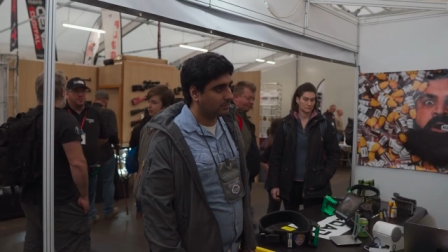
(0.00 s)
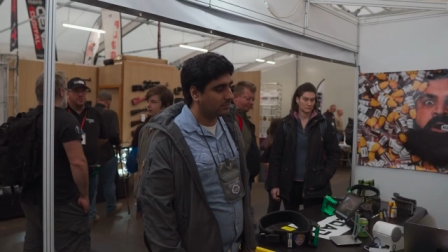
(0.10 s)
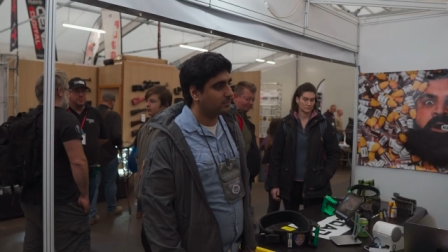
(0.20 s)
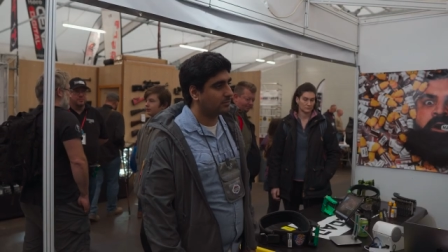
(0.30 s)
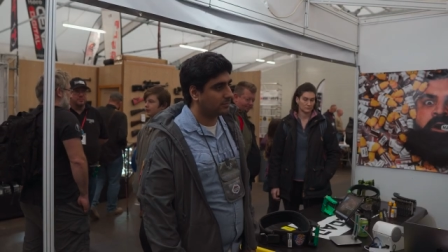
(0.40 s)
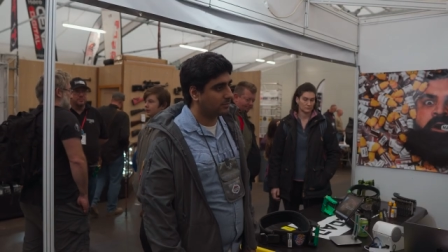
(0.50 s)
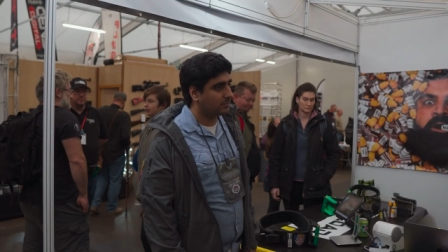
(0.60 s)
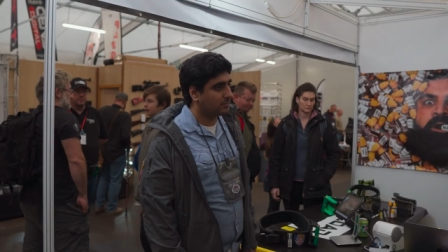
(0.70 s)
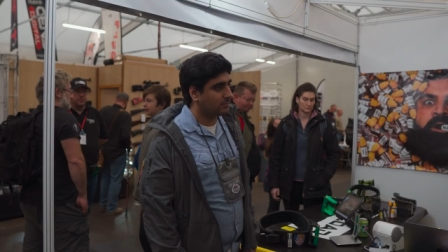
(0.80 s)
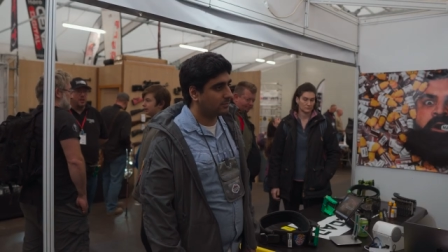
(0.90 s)
um, as
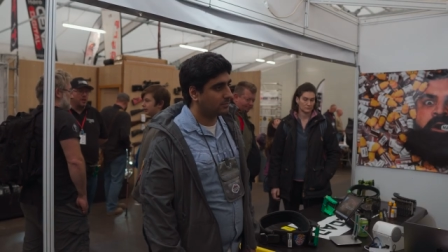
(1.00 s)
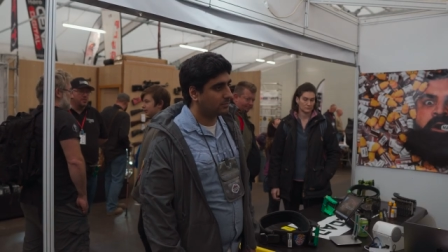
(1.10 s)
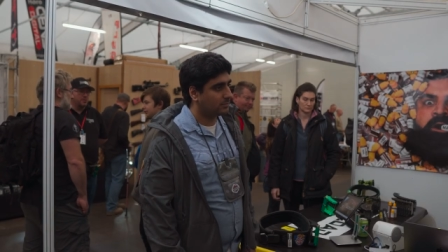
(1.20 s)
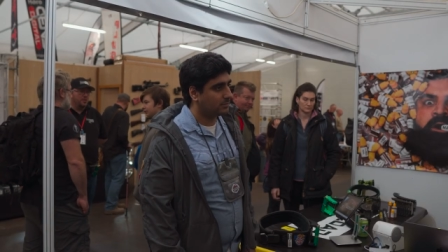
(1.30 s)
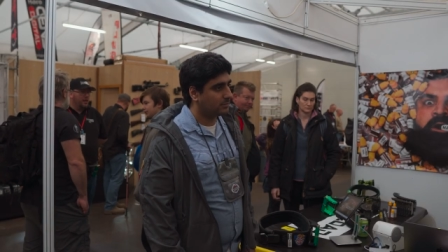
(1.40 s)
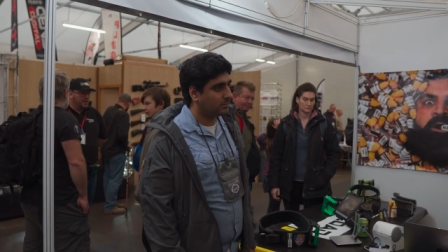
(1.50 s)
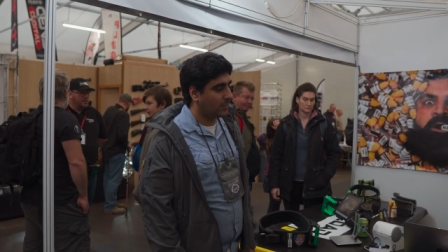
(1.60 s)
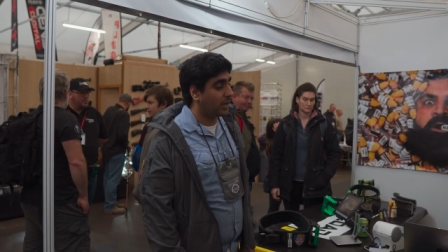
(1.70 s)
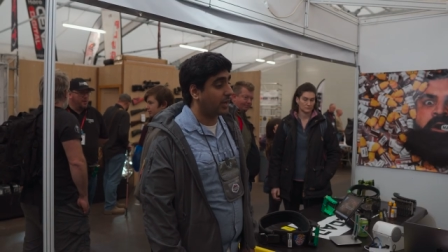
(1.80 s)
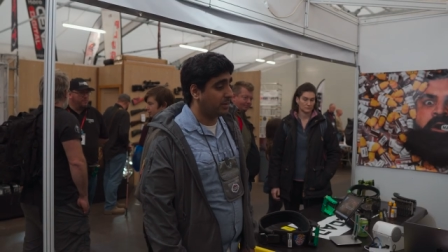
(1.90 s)
well for it,
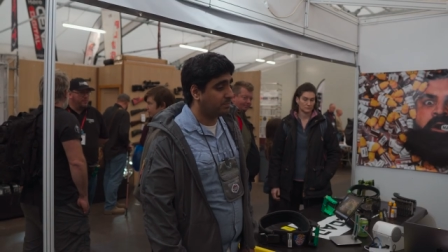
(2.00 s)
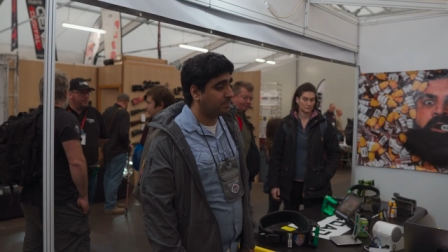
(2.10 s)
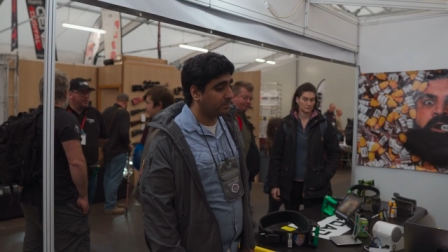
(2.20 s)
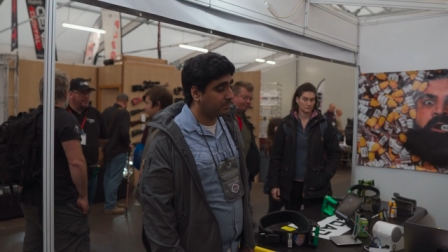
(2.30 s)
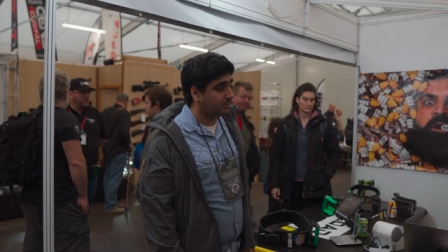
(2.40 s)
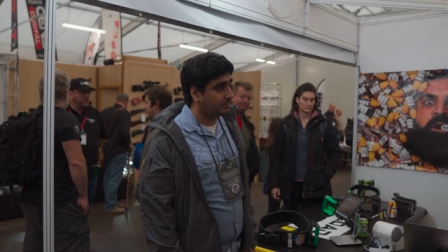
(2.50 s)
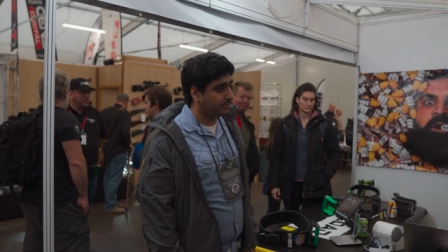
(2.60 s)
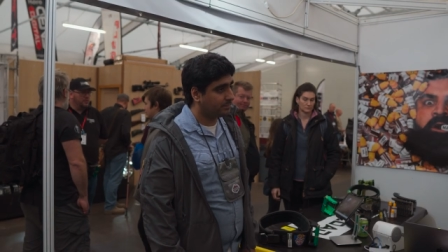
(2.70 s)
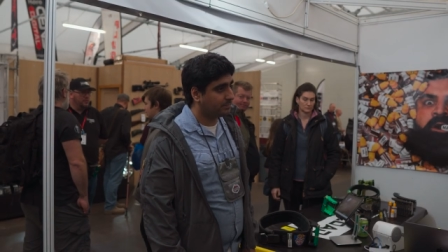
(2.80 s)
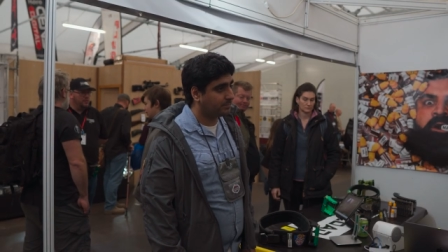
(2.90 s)
uh, okay. a C M M G